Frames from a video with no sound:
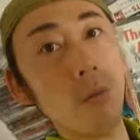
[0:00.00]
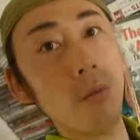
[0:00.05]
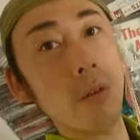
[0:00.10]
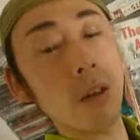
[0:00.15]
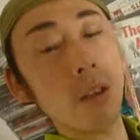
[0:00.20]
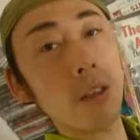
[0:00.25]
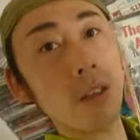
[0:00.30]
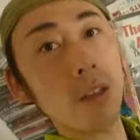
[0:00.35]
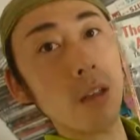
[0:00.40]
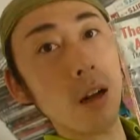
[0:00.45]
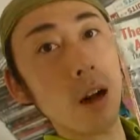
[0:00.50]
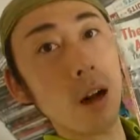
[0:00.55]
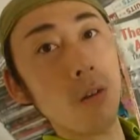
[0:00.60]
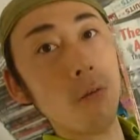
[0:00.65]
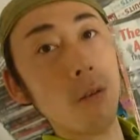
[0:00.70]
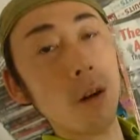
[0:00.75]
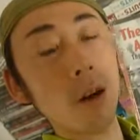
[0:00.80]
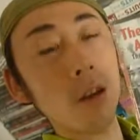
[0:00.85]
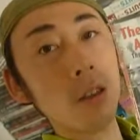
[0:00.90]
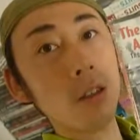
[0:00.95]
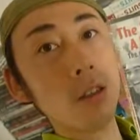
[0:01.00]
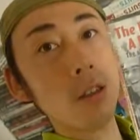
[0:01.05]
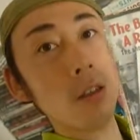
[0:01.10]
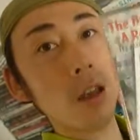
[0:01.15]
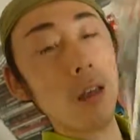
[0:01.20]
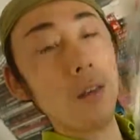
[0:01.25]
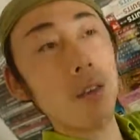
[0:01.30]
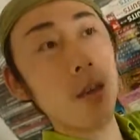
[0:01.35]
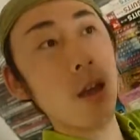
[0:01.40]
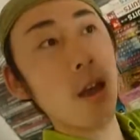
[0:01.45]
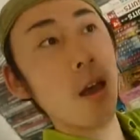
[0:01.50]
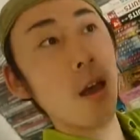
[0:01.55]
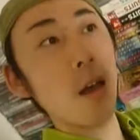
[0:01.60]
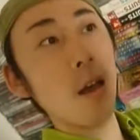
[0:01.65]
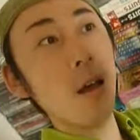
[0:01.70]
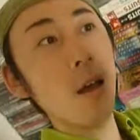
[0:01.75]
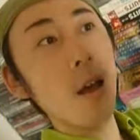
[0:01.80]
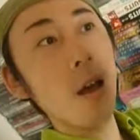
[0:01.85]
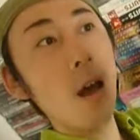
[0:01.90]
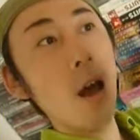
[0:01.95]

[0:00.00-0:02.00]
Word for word: VCR first, and then